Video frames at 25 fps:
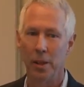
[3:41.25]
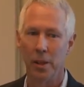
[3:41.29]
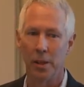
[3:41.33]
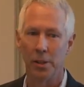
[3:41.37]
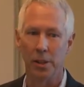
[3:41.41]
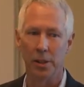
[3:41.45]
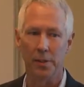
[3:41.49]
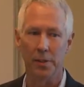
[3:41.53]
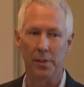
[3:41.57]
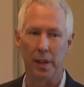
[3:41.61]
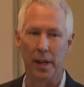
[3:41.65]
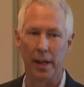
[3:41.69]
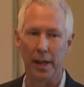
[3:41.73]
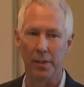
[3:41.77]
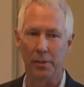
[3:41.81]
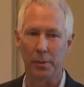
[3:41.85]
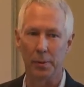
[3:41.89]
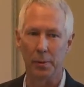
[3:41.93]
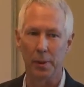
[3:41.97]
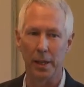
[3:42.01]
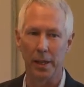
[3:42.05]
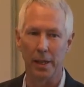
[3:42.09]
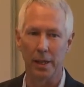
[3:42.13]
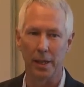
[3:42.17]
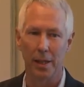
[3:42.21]
Just last
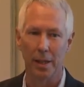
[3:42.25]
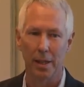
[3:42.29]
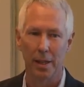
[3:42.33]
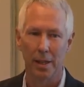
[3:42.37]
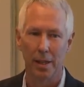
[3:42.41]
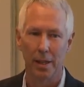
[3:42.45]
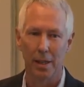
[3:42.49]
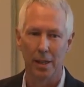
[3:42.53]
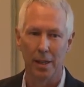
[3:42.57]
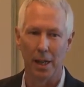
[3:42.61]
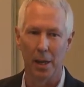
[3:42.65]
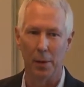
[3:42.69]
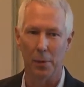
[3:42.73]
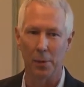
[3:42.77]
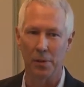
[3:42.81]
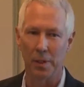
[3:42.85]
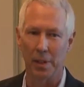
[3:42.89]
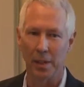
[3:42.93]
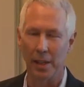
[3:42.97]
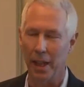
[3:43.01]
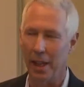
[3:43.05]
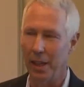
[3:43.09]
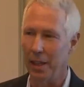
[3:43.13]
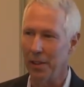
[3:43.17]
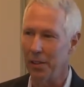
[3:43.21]
week, I was
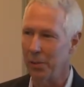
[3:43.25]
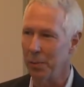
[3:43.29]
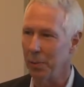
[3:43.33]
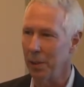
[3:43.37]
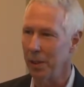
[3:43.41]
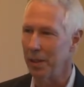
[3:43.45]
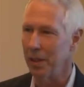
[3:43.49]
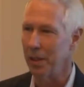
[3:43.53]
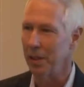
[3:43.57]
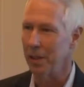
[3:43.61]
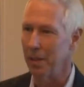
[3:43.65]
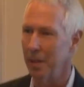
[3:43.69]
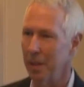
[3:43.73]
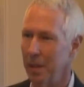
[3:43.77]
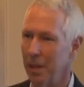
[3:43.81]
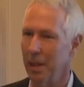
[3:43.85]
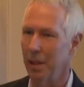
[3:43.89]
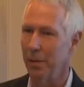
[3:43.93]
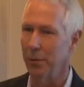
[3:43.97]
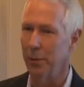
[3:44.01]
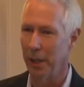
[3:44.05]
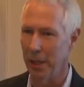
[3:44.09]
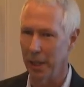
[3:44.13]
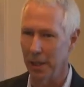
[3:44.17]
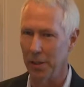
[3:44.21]
engaged with a
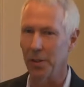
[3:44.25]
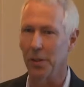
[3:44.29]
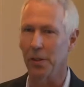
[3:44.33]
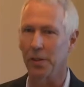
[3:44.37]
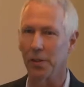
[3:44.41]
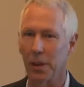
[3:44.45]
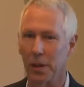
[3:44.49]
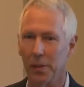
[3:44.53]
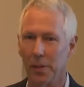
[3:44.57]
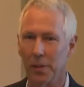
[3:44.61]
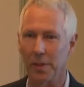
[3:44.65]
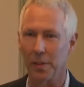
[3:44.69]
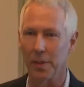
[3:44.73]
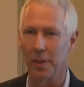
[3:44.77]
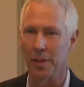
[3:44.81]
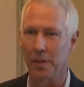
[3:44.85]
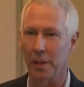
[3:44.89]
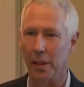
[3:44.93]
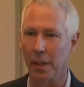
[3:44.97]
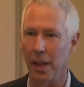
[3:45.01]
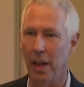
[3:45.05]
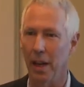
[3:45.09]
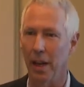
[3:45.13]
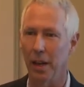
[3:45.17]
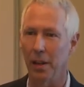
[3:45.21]
financial services
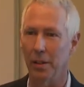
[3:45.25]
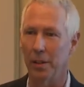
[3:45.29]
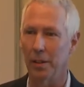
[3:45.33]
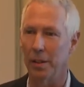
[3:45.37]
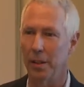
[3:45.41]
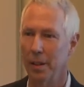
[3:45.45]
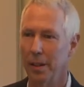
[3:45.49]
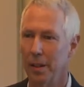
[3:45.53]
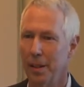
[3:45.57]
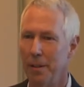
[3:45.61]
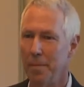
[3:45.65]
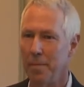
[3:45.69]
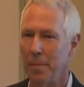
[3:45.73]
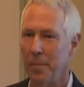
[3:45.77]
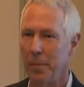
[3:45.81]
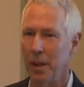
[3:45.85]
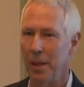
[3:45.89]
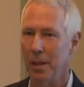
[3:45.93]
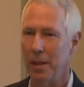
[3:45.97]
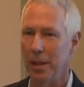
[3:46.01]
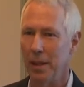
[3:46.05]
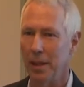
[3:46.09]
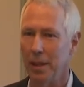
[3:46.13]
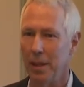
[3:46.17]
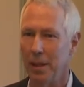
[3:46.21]
account
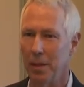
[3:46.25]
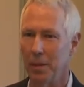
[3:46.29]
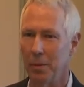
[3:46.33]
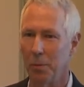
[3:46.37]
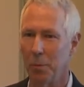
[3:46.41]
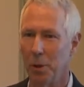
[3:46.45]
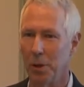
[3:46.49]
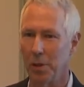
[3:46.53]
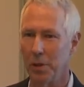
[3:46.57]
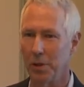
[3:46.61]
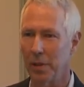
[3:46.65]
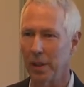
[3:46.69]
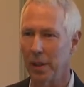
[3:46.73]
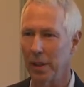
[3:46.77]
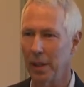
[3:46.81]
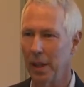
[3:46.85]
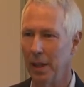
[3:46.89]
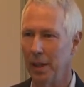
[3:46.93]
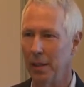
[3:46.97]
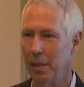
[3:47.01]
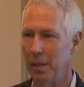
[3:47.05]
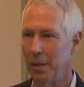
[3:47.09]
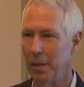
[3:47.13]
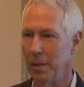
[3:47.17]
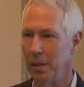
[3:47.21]
that was
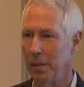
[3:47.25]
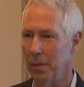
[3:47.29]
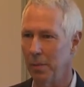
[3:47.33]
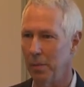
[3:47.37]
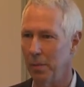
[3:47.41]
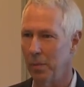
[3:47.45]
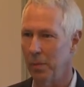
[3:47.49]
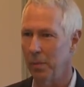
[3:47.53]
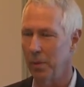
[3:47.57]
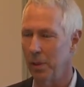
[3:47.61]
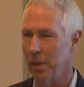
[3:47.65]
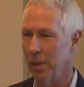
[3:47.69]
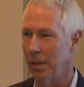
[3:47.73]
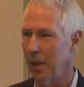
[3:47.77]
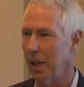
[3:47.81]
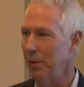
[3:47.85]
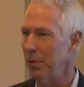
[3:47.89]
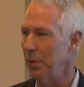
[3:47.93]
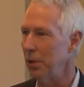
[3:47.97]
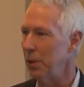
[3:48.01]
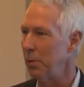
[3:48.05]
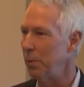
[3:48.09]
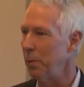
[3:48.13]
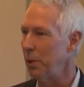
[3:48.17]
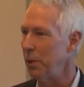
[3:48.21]
looking to
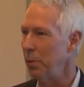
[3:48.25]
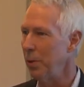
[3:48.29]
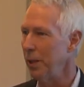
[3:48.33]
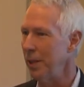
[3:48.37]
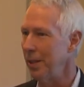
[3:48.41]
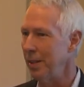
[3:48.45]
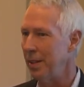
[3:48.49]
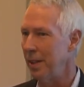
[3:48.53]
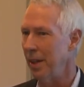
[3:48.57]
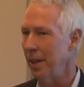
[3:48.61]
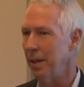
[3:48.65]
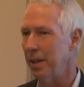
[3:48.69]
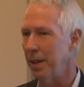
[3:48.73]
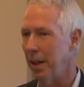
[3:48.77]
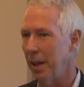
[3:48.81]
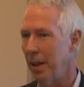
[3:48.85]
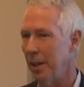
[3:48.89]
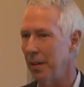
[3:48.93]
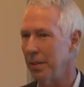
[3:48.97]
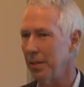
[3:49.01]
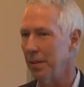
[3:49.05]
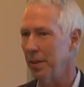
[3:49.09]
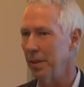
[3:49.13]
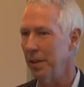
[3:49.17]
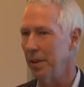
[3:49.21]
leverage between
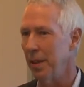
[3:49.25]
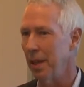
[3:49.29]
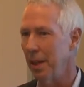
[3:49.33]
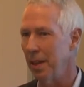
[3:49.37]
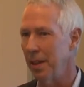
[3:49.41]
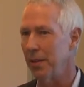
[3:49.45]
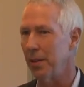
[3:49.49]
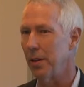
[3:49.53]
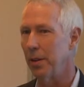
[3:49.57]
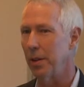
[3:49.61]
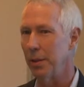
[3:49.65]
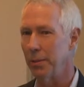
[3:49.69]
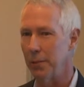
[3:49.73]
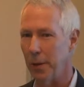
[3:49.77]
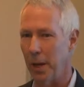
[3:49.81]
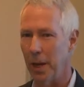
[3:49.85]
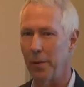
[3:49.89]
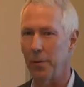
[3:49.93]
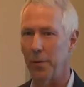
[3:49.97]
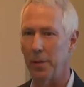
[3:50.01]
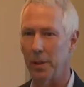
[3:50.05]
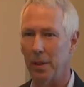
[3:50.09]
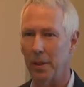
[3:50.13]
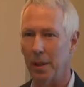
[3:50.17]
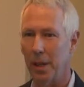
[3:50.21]
10,000 and
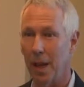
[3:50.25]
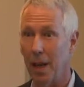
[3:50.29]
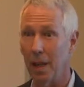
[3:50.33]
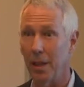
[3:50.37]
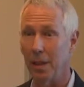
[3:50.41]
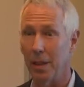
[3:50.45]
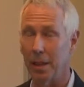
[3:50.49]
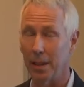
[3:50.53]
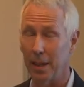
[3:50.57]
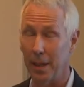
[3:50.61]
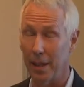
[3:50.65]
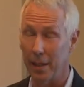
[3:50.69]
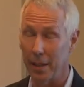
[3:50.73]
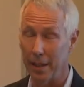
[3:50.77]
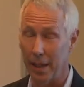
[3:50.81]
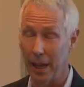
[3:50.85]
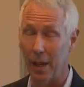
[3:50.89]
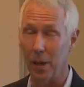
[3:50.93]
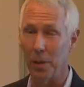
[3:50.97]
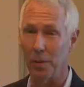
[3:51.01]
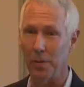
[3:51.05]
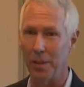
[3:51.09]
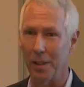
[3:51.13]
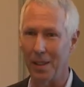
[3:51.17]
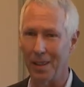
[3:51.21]

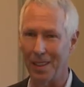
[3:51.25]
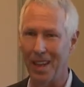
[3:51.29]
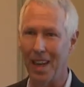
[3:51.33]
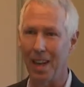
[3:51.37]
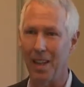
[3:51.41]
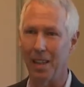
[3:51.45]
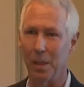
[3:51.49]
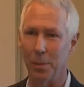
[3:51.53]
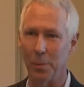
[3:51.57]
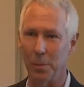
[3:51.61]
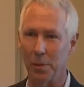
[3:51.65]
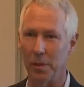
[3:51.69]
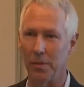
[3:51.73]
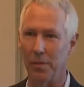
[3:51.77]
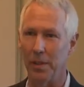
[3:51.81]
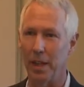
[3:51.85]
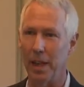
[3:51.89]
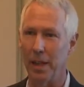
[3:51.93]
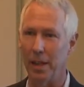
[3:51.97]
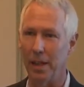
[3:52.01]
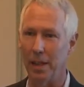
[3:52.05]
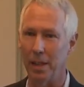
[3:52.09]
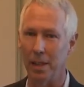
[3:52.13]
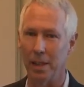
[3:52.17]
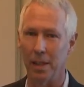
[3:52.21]
35,000 columns of
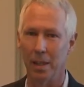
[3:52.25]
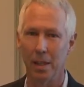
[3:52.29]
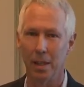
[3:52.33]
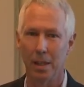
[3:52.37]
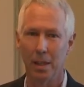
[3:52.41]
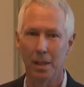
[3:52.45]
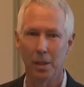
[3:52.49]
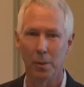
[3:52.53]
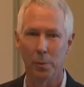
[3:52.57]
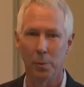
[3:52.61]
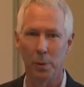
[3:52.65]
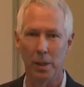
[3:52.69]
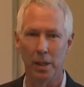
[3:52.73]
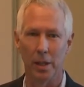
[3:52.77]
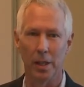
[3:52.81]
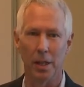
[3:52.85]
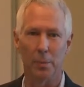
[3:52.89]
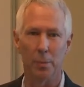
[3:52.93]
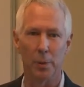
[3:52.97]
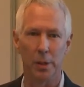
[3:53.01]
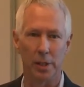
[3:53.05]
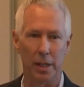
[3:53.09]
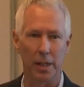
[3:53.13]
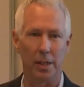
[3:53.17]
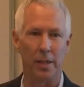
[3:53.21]
data within a
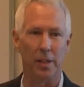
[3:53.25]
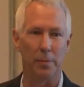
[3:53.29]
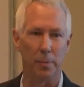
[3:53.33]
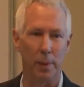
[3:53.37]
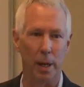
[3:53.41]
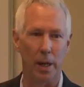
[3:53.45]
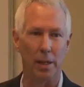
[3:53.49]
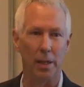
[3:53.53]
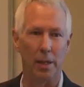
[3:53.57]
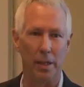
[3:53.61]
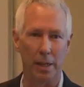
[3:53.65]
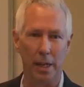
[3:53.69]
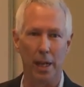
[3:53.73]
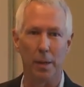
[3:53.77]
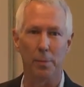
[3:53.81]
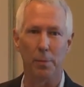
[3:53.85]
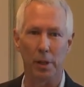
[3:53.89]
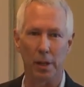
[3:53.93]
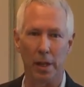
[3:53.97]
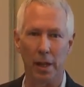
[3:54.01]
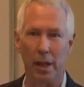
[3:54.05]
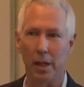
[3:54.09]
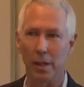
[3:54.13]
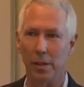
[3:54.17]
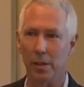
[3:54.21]
predictive modeling
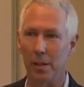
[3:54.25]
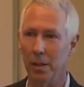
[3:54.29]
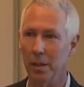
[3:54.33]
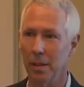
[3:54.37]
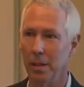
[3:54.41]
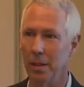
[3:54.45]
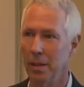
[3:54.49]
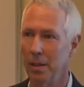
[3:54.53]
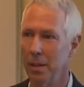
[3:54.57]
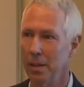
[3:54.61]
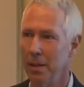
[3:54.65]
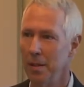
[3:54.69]
application.